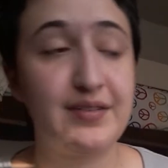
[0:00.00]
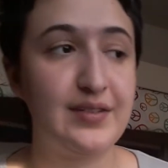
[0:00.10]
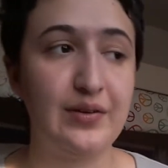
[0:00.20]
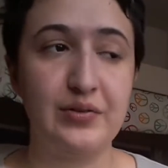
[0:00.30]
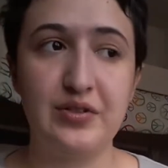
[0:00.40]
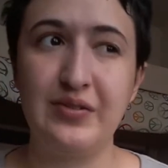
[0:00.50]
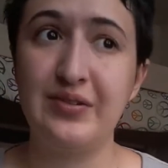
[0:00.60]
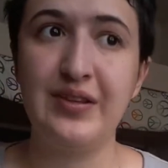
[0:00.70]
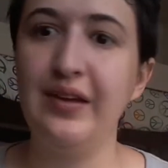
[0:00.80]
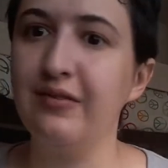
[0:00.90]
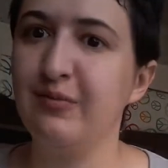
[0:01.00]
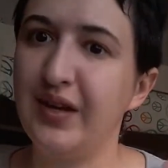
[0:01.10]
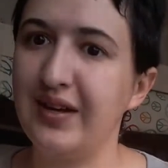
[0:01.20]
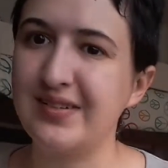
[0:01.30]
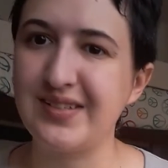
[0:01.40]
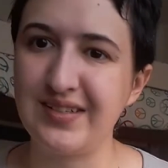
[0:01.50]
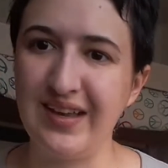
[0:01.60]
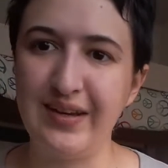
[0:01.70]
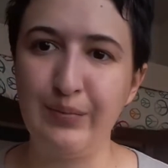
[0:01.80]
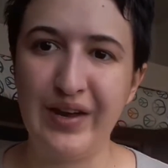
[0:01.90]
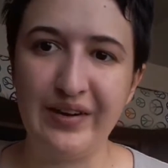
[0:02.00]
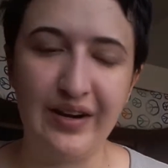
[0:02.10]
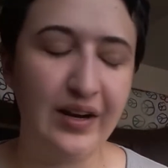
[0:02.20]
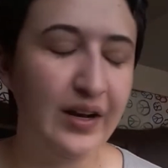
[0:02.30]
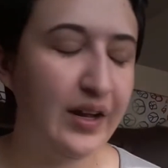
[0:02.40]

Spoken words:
So don't think of me as any better.